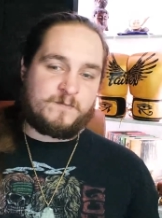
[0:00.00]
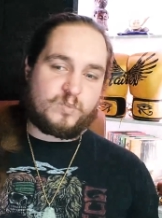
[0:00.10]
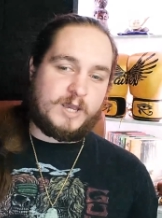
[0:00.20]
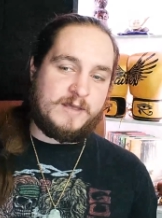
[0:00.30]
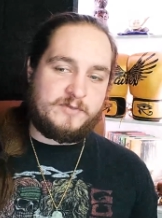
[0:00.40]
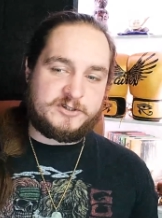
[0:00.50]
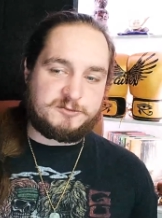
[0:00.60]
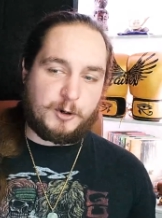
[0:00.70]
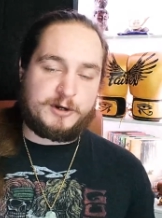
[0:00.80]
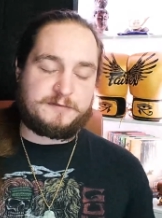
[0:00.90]
In this
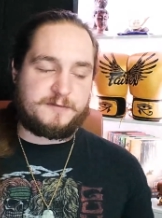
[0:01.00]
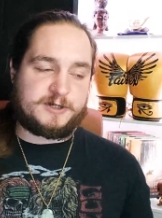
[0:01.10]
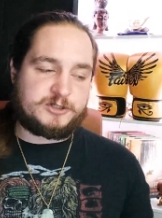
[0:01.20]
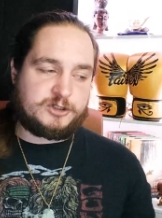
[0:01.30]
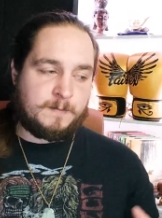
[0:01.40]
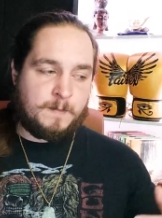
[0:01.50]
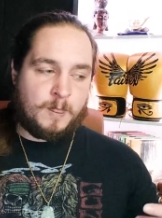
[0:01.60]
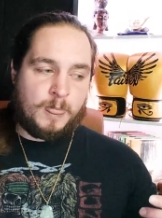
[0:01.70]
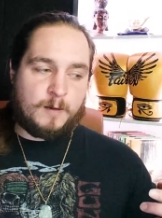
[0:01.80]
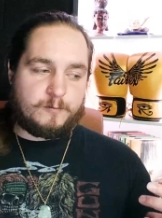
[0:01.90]
sparring footage,
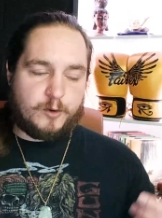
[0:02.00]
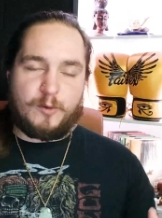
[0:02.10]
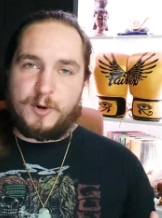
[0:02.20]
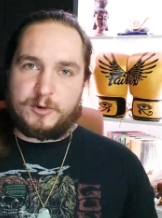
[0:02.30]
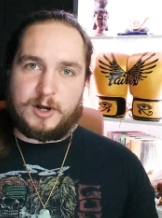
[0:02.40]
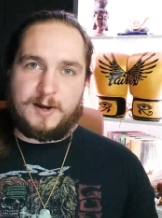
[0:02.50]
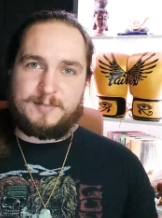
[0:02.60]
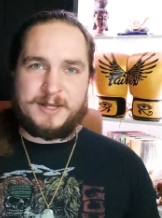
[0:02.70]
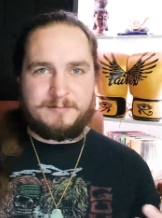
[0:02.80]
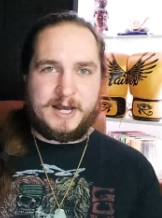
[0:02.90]
Robocop,
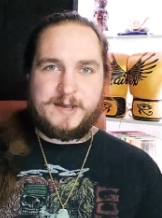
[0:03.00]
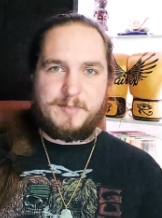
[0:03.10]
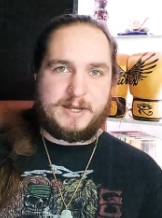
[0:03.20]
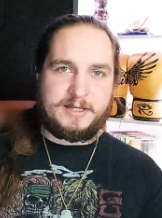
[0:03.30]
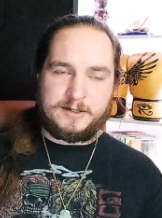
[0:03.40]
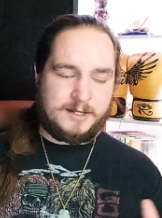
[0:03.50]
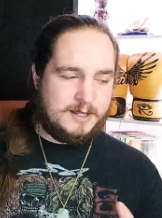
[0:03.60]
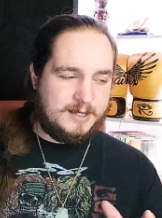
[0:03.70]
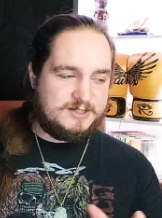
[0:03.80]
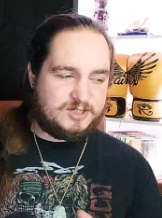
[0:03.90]
in my opinion,
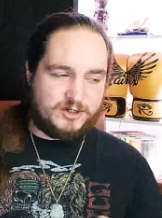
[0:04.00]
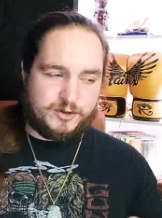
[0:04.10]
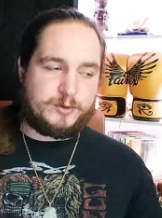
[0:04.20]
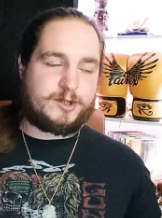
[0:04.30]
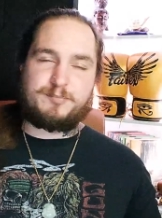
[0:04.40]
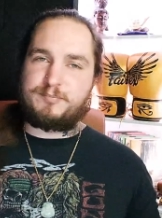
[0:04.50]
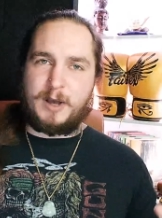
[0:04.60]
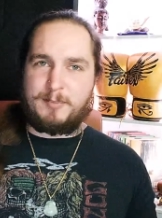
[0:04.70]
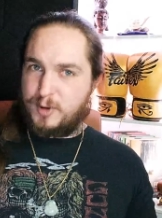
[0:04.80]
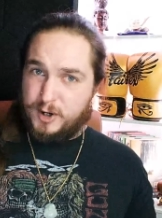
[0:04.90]
he's not doing the,
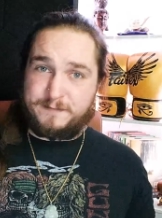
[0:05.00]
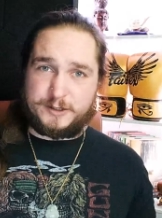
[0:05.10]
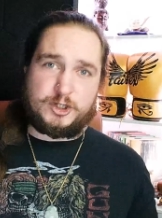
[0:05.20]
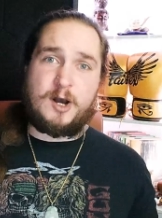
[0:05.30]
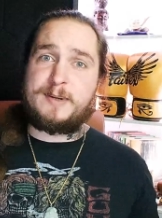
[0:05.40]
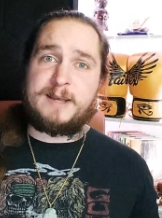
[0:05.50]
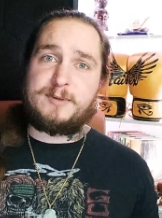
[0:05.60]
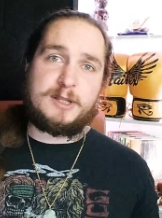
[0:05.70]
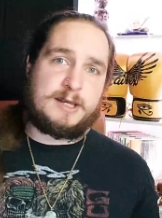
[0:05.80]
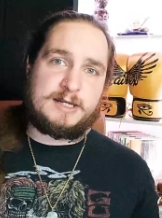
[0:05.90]
a perfect job at
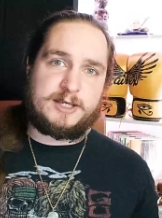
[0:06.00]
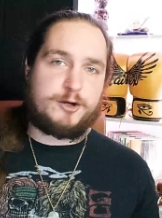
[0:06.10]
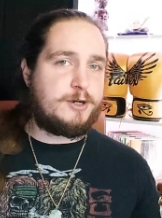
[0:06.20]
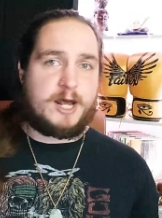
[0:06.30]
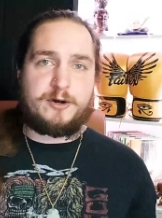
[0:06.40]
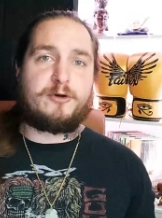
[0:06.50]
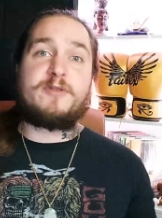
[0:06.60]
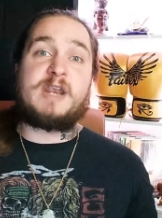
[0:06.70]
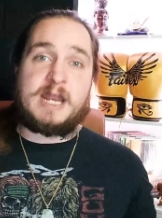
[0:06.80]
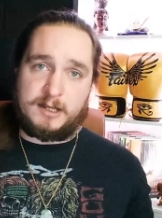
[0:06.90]
emulating Yuri. I don't know
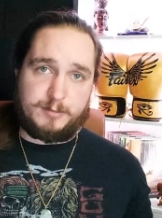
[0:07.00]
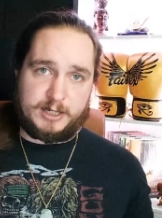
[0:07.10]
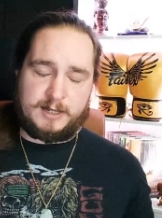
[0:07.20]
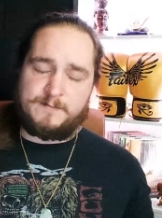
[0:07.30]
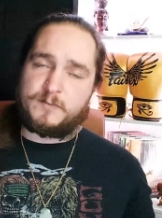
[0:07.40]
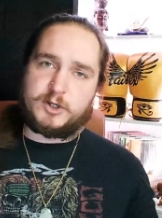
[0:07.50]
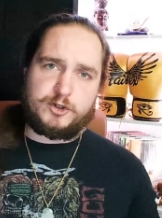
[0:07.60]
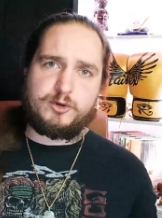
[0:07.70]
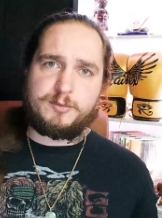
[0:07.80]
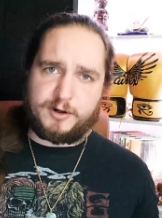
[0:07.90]
that anybody could
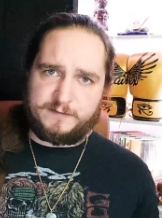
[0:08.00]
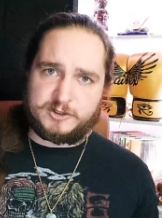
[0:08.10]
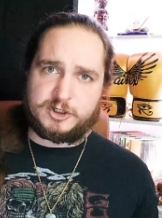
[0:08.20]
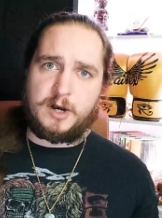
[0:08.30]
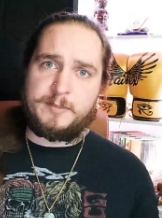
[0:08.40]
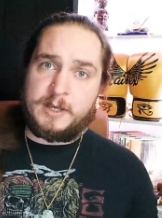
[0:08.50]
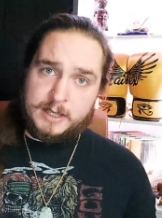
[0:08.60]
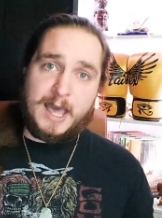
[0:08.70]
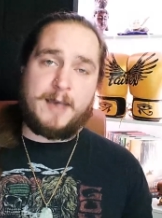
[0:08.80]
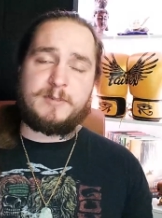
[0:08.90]
do a perfect job
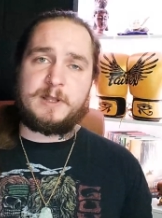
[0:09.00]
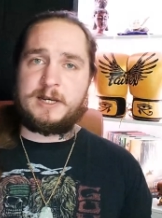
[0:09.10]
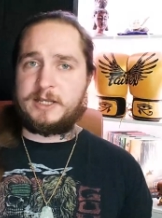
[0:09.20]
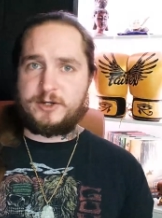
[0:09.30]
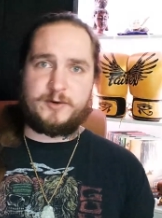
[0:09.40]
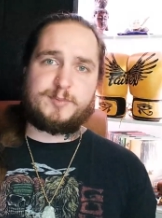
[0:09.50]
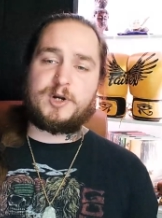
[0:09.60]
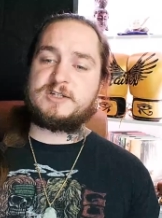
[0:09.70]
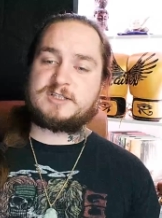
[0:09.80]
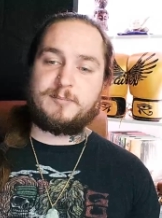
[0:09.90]
emulating Yuri
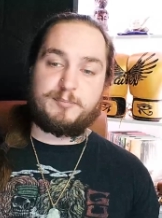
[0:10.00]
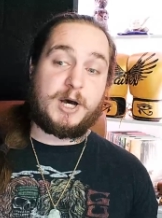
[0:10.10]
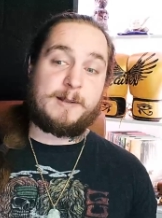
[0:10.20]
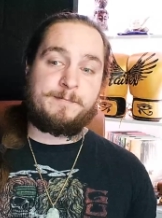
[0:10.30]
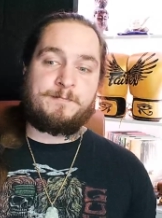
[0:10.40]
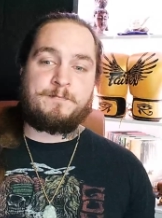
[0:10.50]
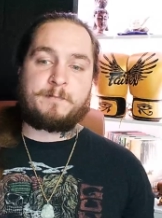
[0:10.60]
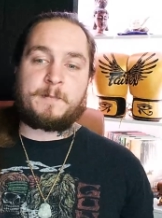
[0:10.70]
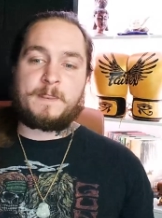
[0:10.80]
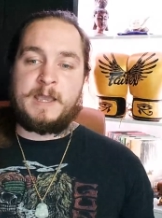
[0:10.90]
Prochazka, but
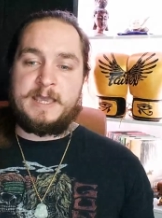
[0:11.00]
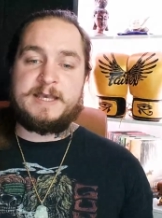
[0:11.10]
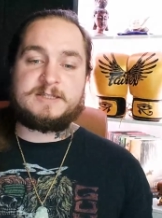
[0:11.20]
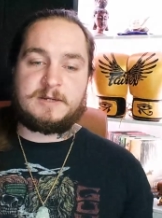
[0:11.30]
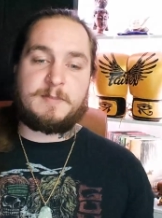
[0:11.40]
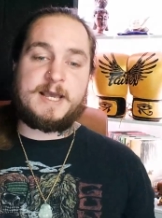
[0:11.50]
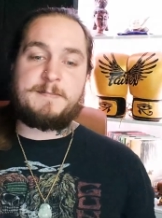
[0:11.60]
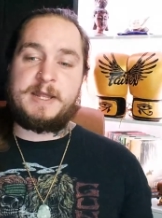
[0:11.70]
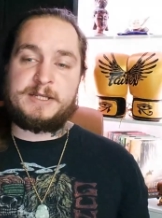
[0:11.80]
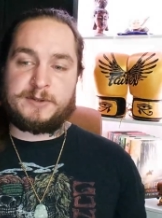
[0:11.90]
he is, in my
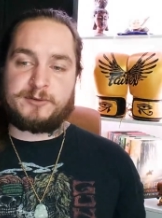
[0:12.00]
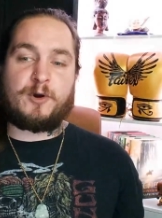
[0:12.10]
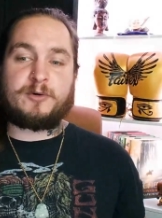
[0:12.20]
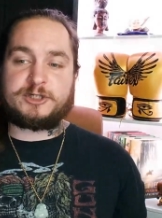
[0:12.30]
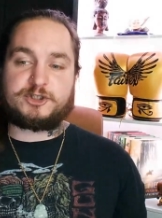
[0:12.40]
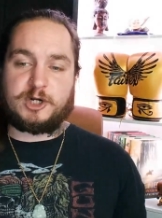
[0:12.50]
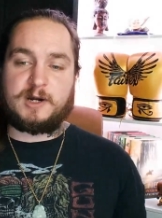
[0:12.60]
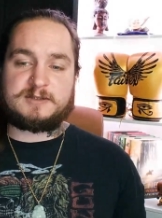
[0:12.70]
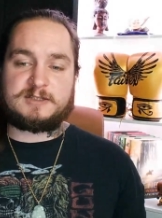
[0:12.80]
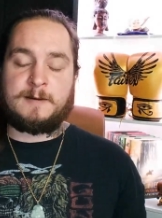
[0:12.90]
opinion, throwing
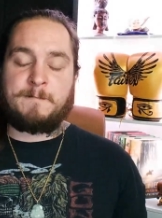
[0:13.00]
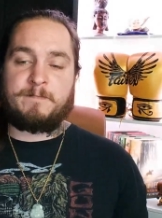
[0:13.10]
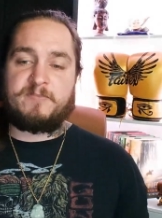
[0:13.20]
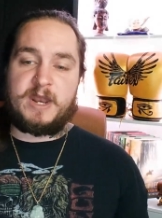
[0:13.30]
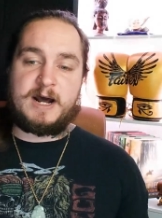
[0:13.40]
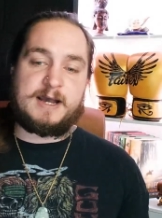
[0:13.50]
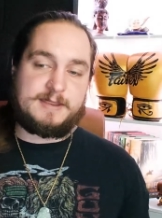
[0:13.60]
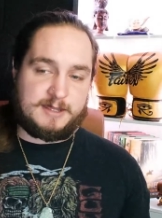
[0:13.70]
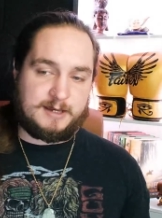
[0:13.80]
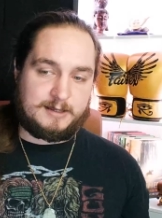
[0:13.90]
shots that I
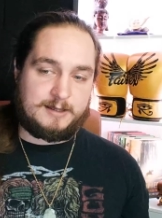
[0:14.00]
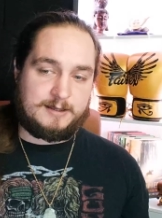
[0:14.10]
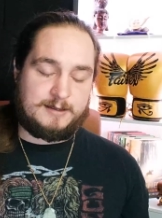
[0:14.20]
think